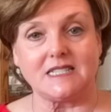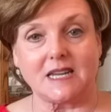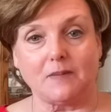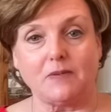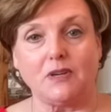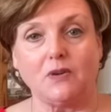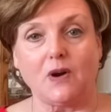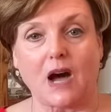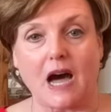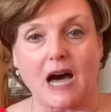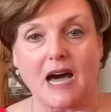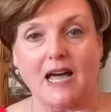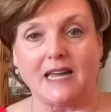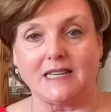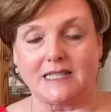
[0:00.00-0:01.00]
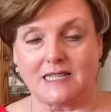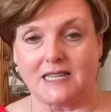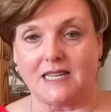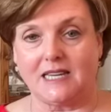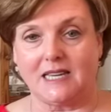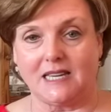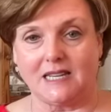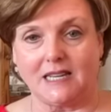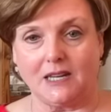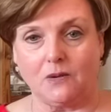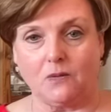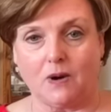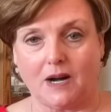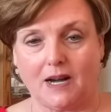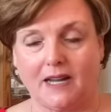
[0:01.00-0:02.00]
Witney,
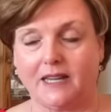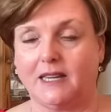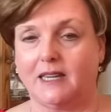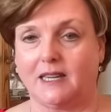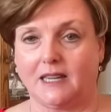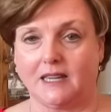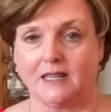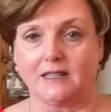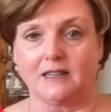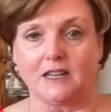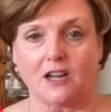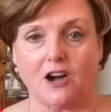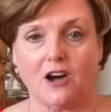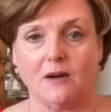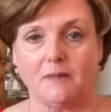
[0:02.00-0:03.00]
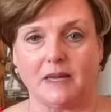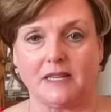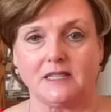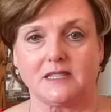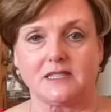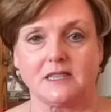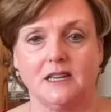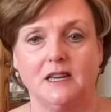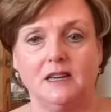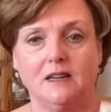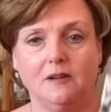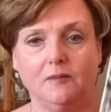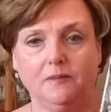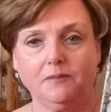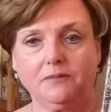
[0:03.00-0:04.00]
in the comments,
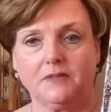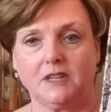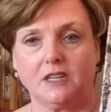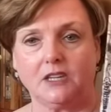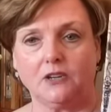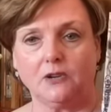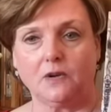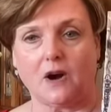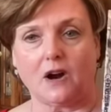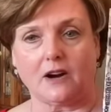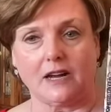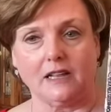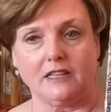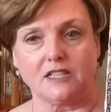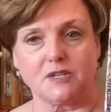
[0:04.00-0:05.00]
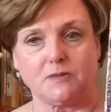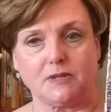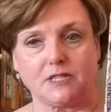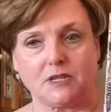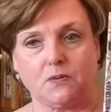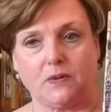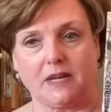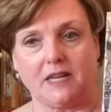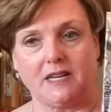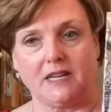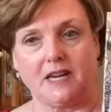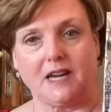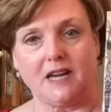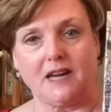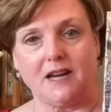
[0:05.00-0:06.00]
you are eligible to win
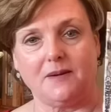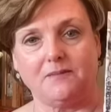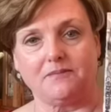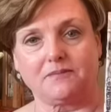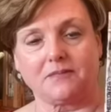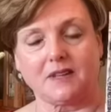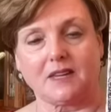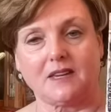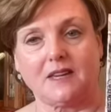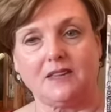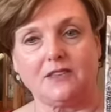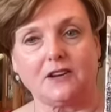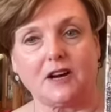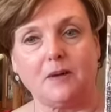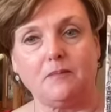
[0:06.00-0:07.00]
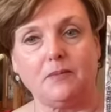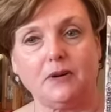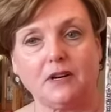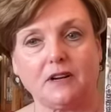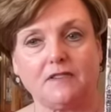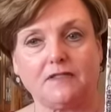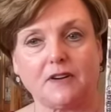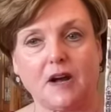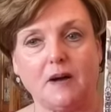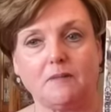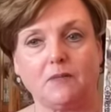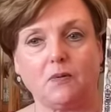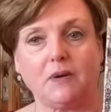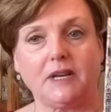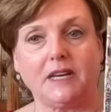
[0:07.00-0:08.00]
either a book from
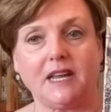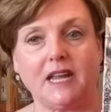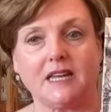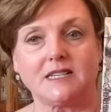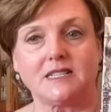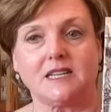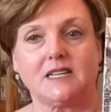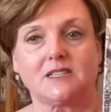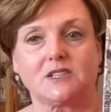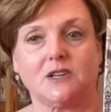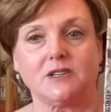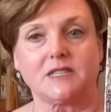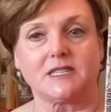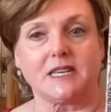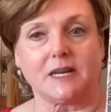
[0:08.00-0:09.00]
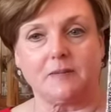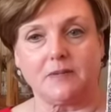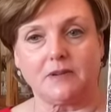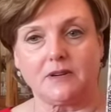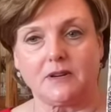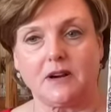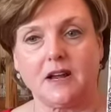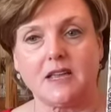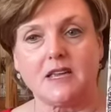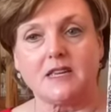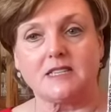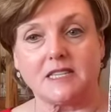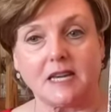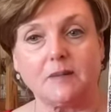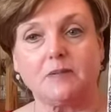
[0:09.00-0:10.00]
Whitney Antiques called
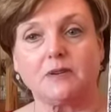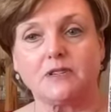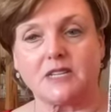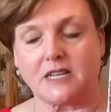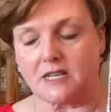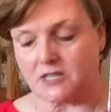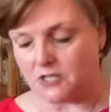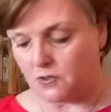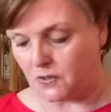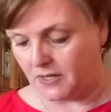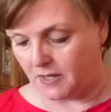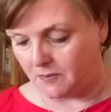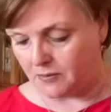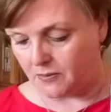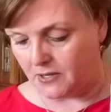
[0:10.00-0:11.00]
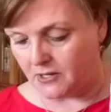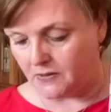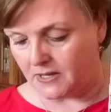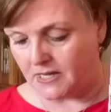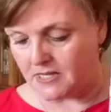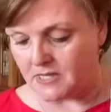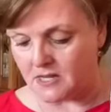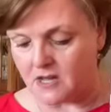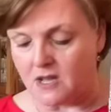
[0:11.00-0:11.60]
Samplers and Historic Embroideries,